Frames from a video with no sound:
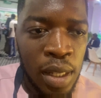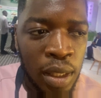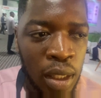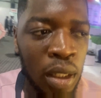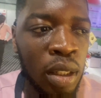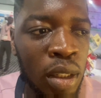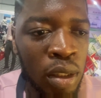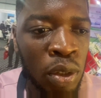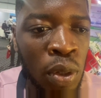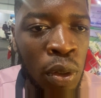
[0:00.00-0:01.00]
I think
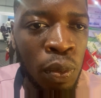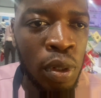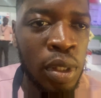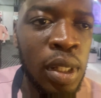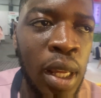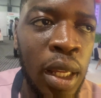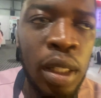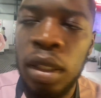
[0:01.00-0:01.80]
Son was there.